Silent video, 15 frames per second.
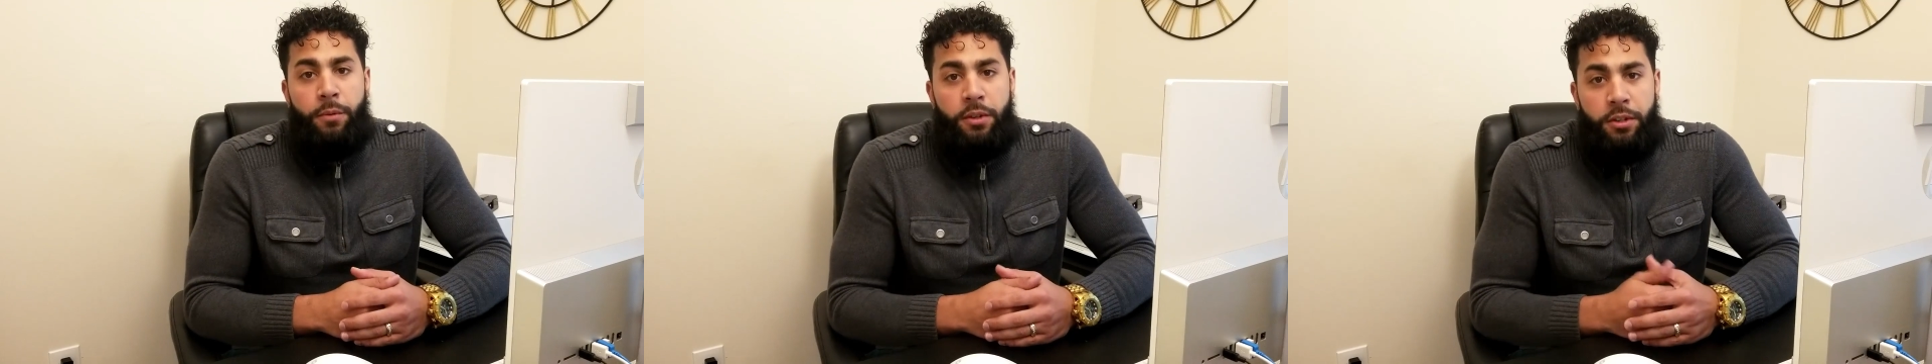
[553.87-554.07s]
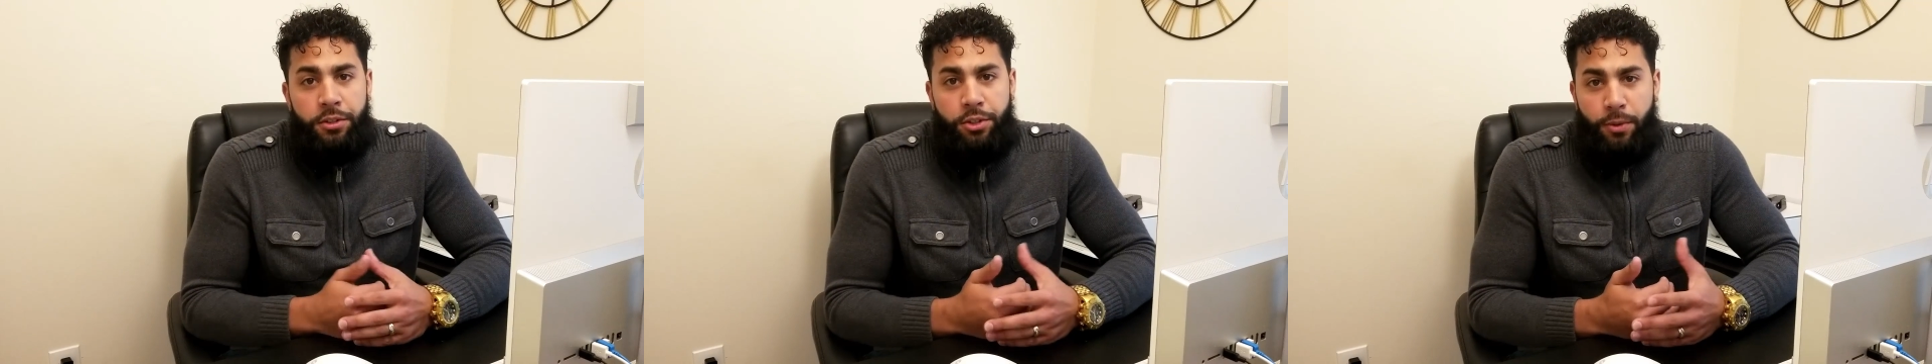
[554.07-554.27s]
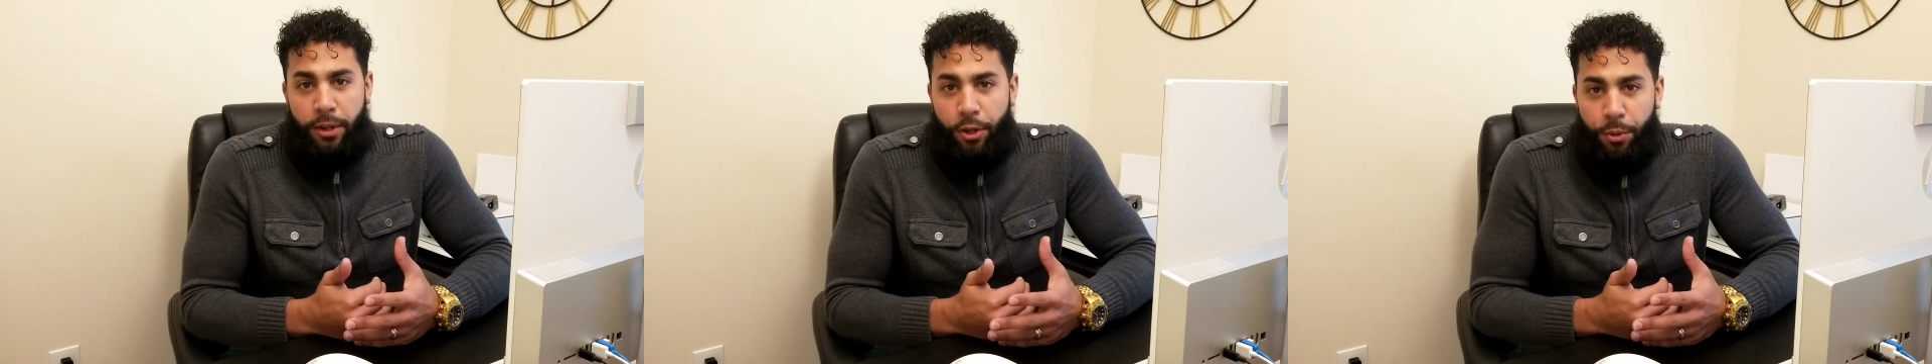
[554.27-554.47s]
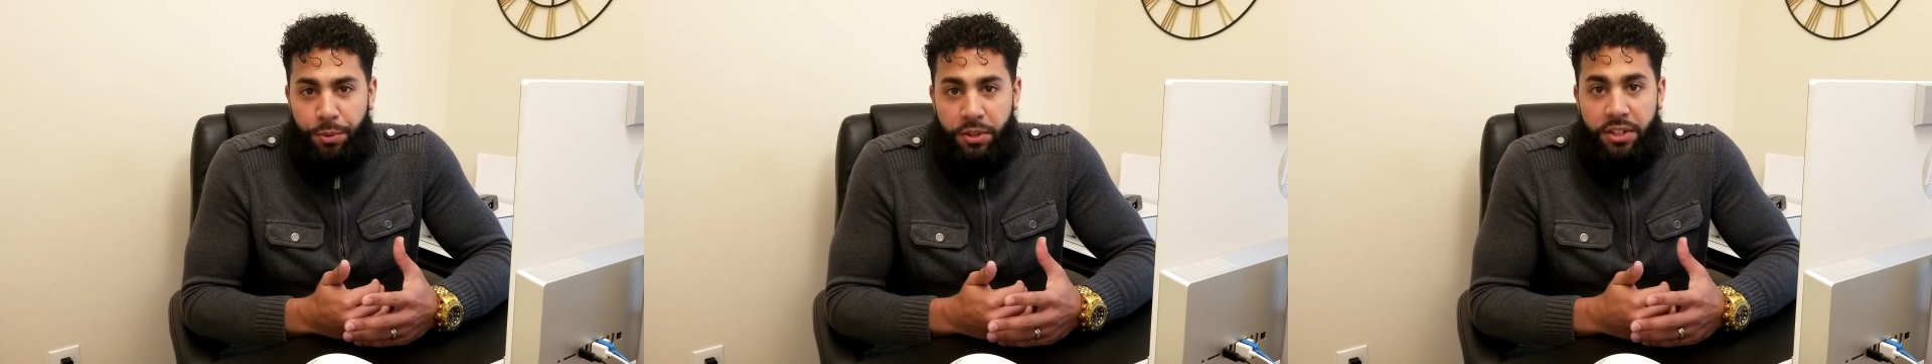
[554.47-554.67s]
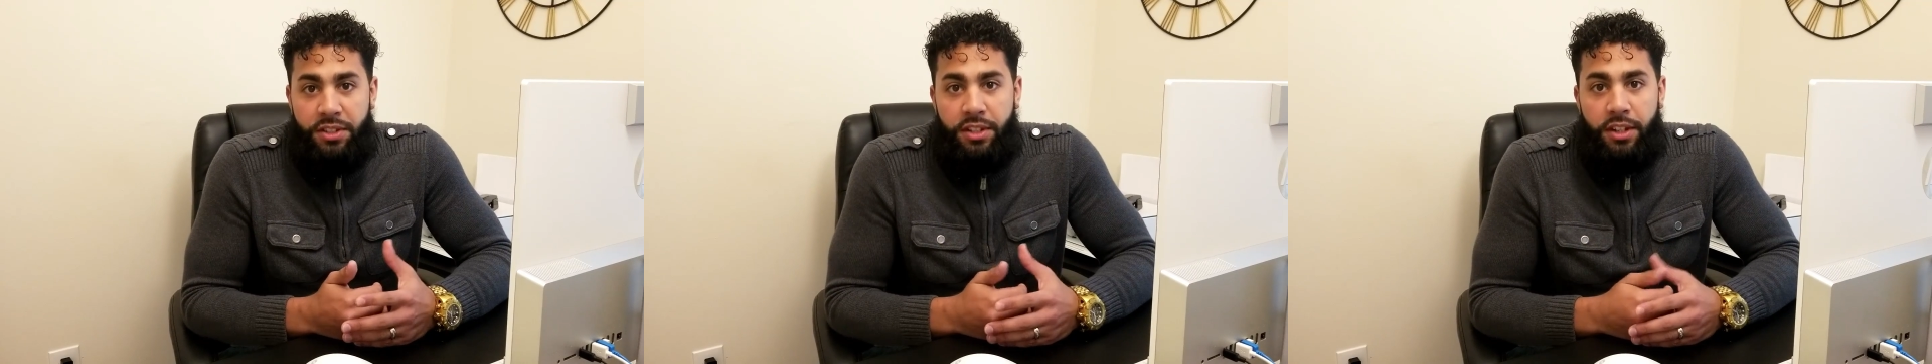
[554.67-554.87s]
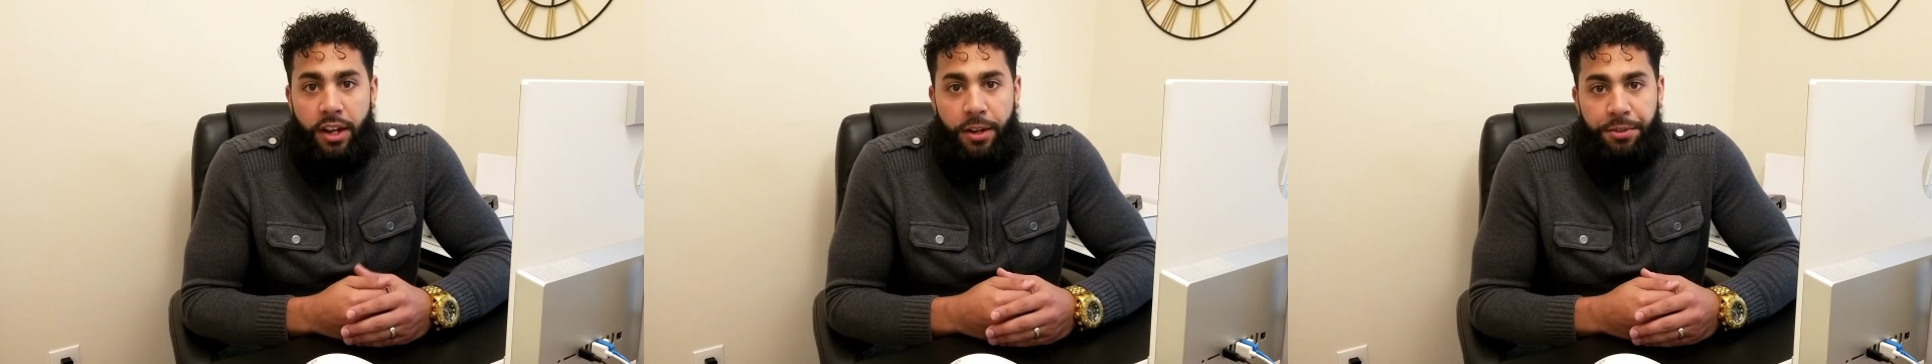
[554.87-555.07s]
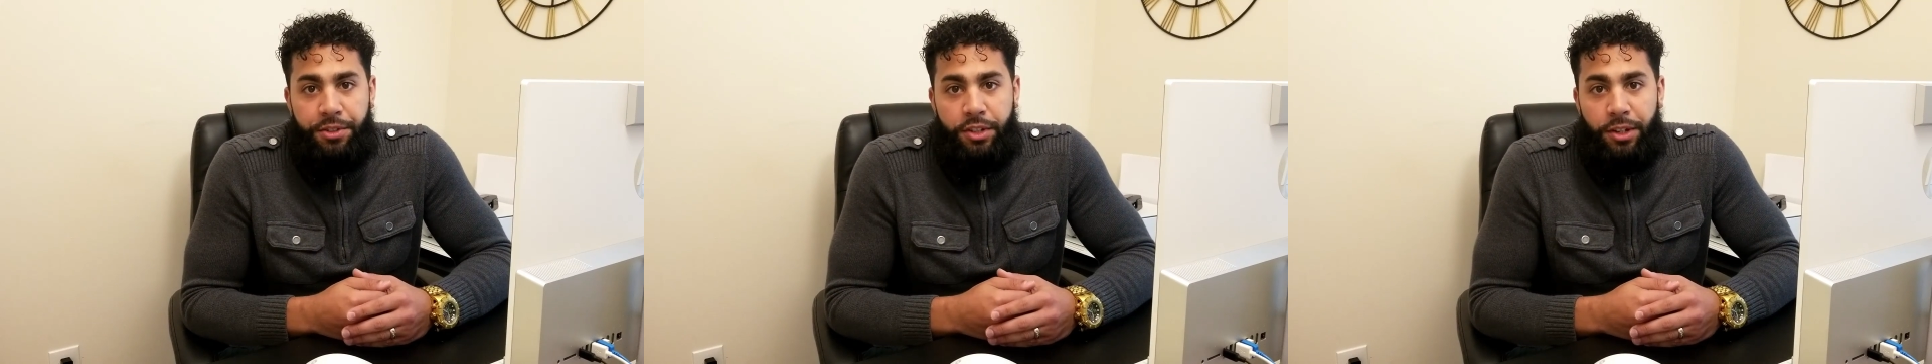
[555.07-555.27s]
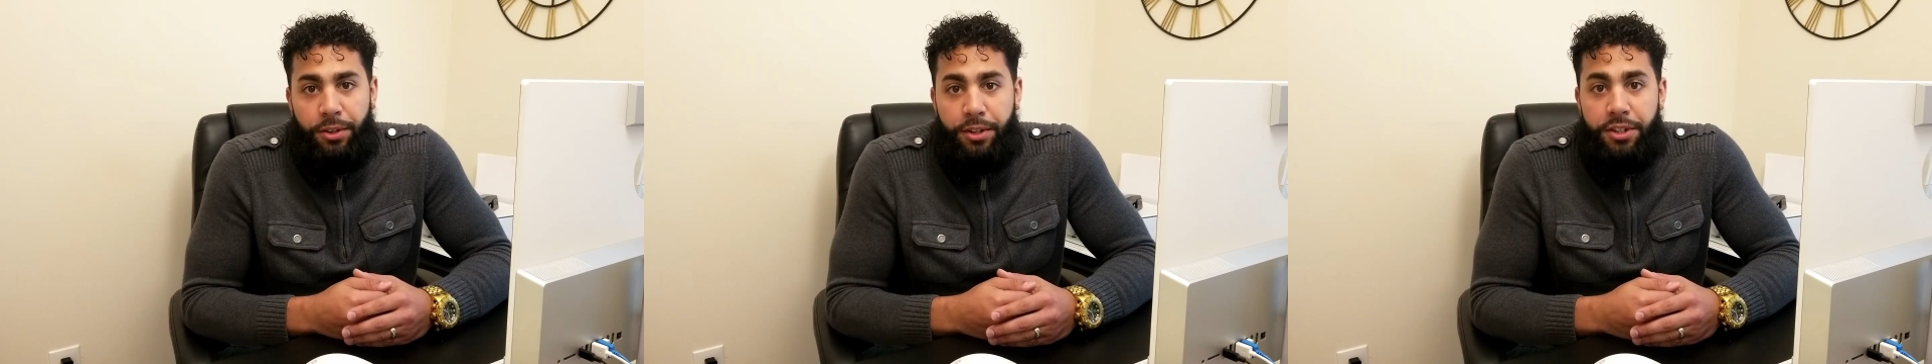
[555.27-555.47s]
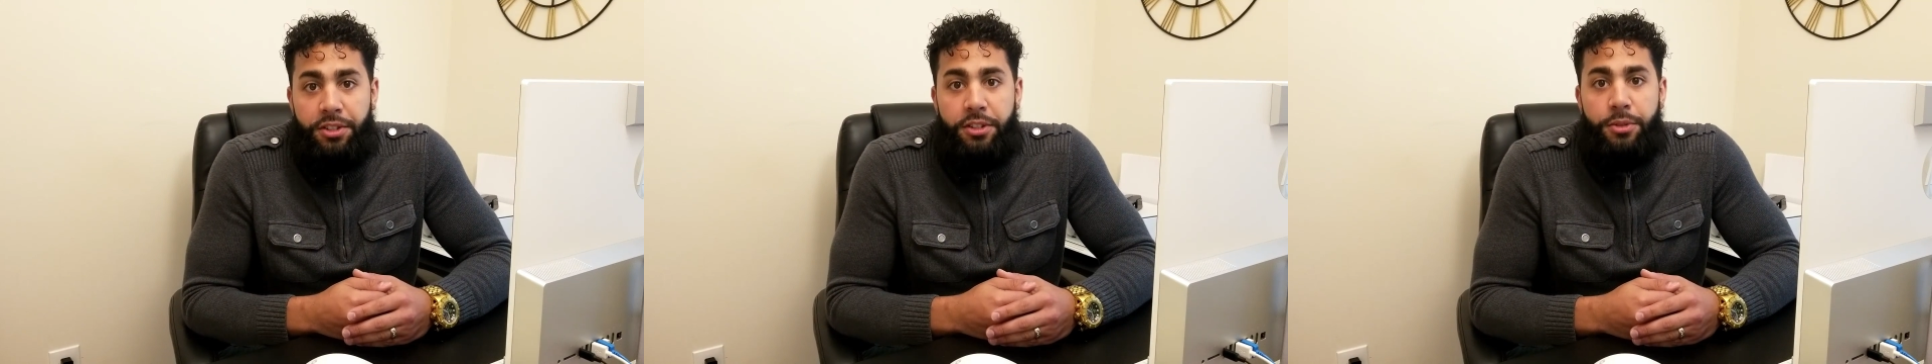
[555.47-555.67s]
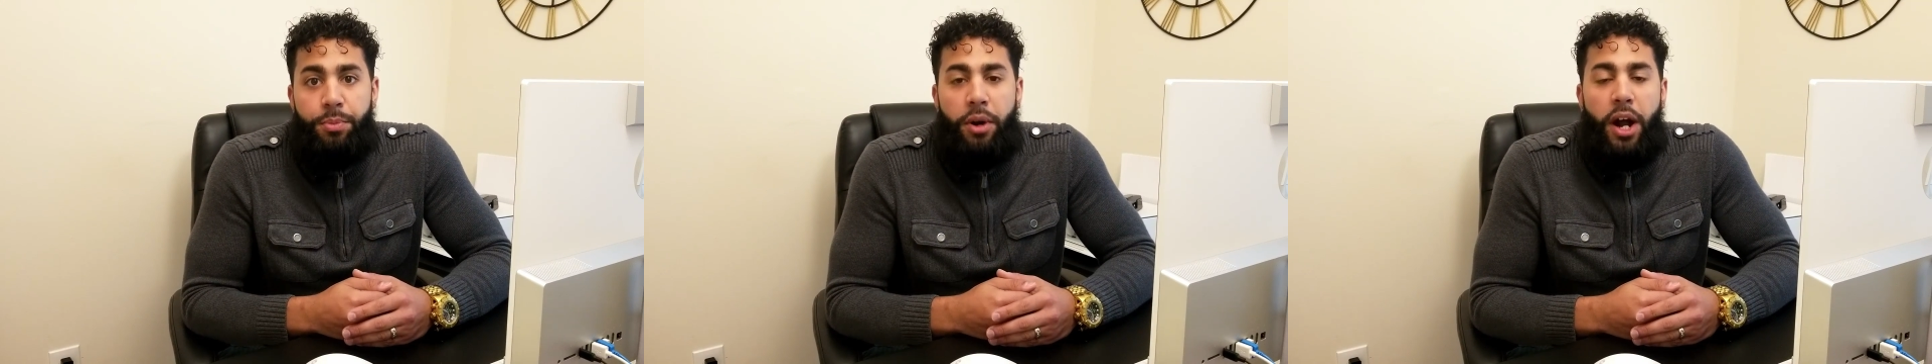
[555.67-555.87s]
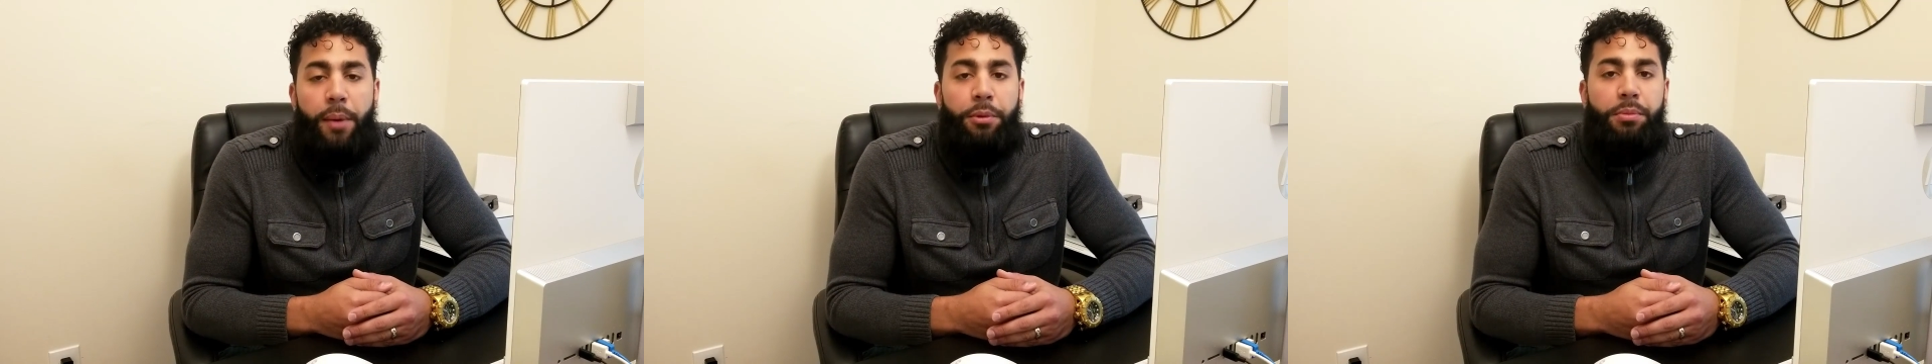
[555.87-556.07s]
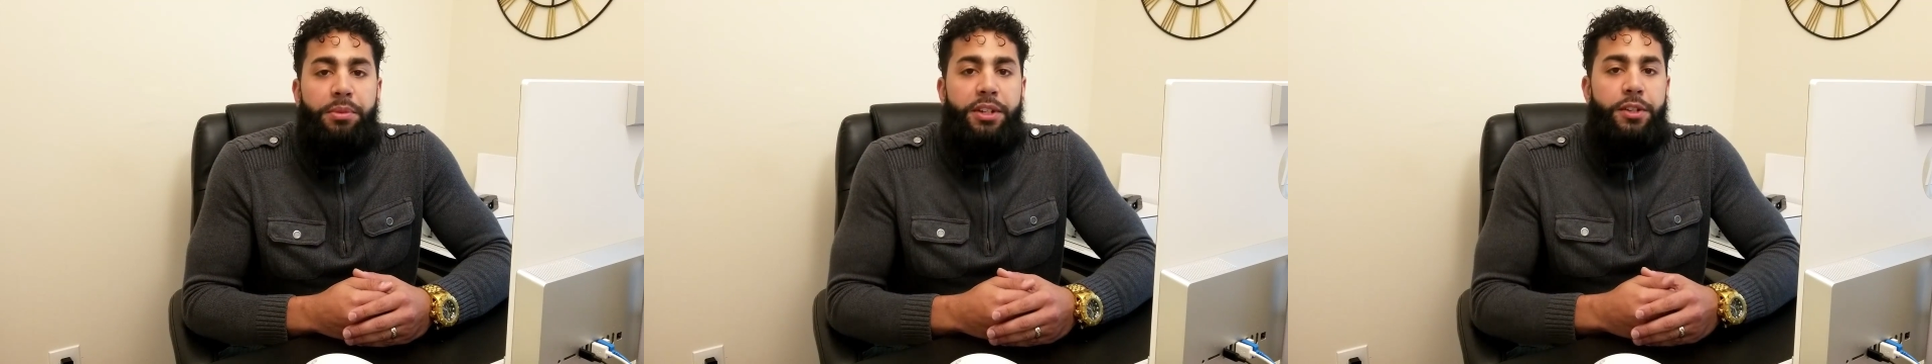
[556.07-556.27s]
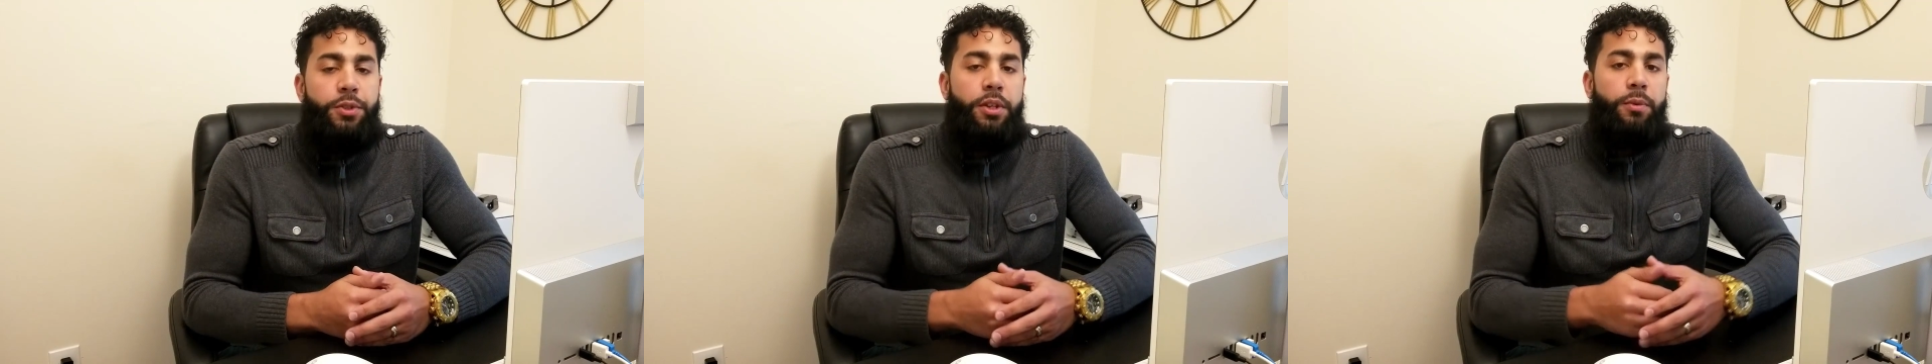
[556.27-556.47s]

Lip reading: So I hope you can see how serious this problem is